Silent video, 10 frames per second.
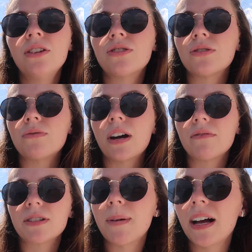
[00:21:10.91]
to
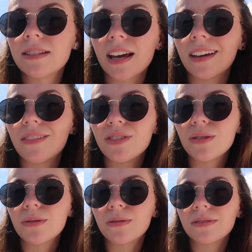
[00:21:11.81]
respond and give
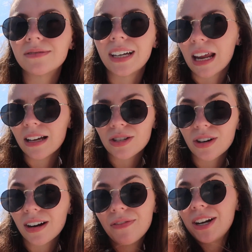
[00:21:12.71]
you an
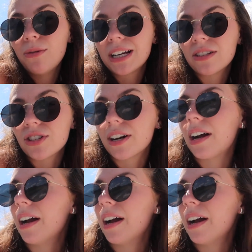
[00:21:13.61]
answer if I know an answer.